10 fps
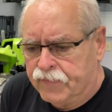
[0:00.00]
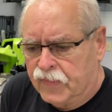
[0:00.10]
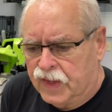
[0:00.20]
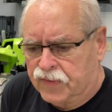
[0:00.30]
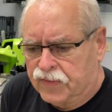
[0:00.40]

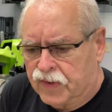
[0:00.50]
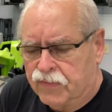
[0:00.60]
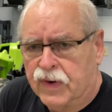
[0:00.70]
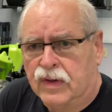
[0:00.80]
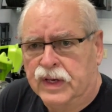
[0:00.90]
It's
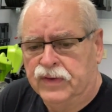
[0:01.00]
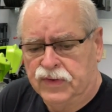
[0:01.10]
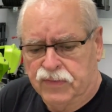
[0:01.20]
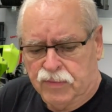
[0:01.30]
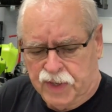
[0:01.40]
fairly
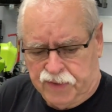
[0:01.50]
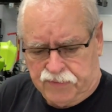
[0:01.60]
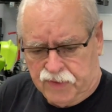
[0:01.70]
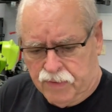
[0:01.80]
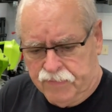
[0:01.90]
easy for me.
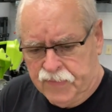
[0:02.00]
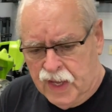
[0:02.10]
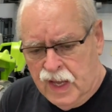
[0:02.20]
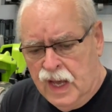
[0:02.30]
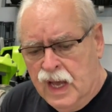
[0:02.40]
So
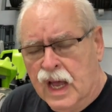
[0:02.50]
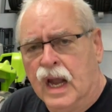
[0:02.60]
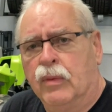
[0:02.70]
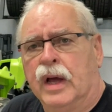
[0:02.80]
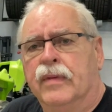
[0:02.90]

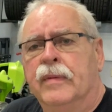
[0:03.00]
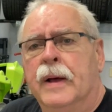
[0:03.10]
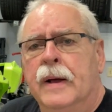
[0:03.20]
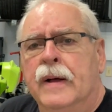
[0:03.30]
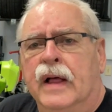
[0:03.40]
anyway,
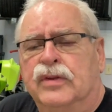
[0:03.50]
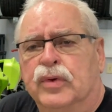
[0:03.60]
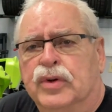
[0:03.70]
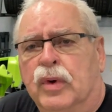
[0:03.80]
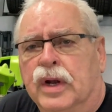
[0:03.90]
that's
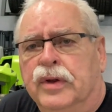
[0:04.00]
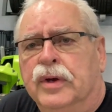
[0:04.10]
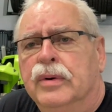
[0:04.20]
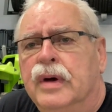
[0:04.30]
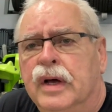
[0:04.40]
what you want to
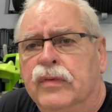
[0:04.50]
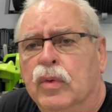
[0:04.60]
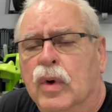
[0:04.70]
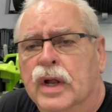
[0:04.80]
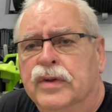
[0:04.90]
do if
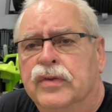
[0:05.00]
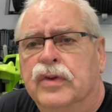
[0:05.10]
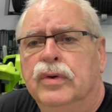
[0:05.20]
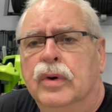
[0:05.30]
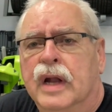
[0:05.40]
you want to just
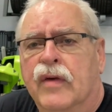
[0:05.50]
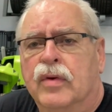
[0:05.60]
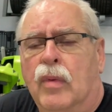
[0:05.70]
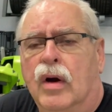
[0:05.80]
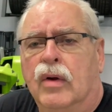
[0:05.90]
do an
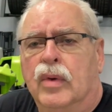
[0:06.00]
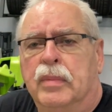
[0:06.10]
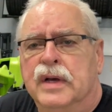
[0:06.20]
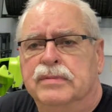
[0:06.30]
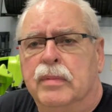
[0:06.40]
aftermarket
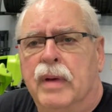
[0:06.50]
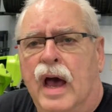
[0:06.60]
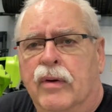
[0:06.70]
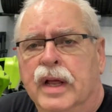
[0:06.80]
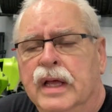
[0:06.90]
replacement
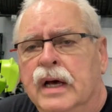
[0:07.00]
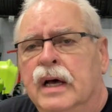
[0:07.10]
battery.